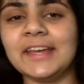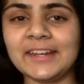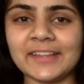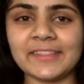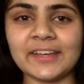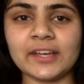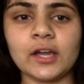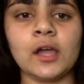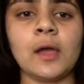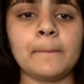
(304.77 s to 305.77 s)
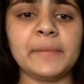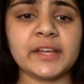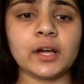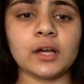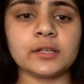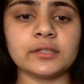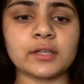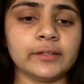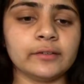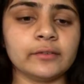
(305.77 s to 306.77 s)
dating thing, because
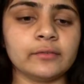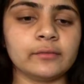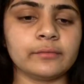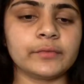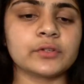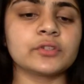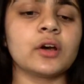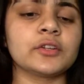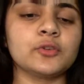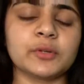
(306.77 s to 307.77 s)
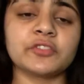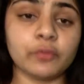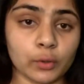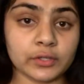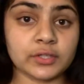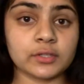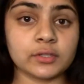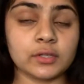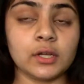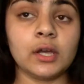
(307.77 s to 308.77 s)
there's not too much force.
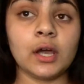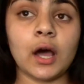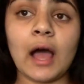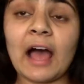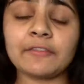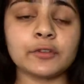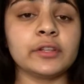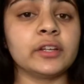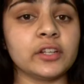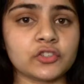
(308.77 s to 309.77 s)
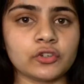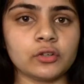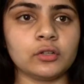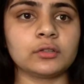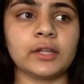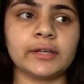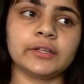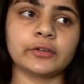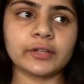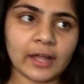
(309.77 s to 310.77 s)
After the initial,
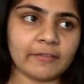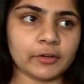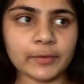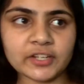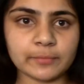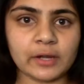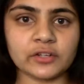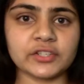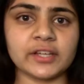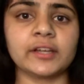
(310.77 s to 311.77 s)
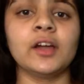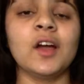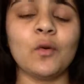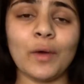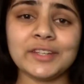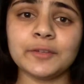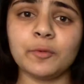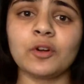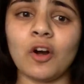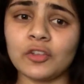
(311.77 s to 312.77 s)
like, you're gonna have an arranged marriage thing, when
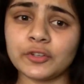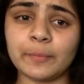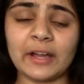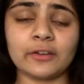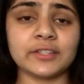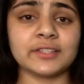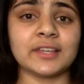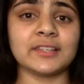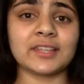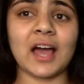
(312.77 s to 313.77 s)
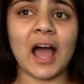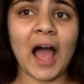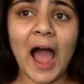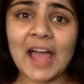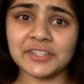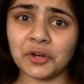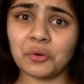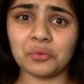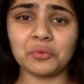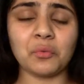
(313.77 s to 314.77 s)
Dimple calls her parents and says, I
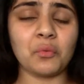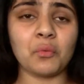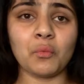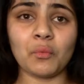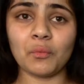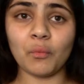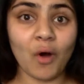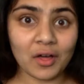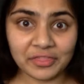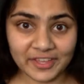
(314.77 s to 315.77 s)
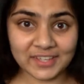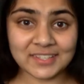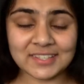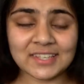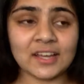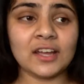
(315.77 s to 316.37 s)
don't want this,